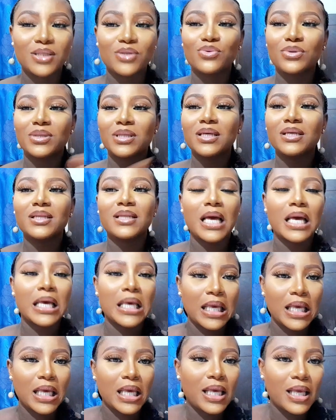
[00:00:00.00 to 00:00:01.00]
You would think that,
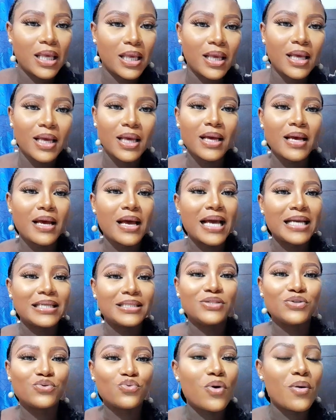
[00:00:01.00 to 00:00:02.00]
hey, I
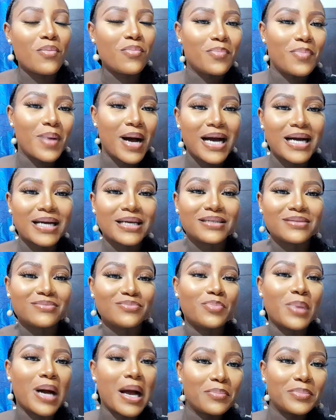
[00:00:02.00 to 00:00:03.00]
did one
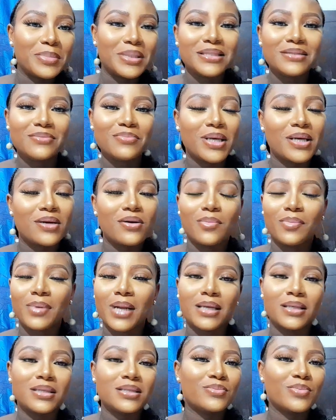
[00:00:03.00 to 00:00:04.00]
bamming makeup
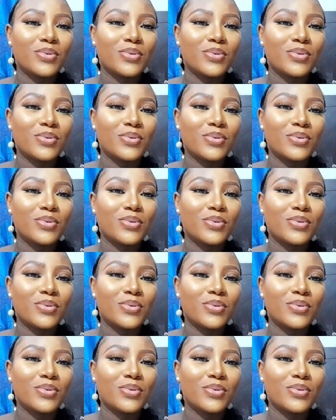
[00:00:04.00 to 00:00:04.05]
like this,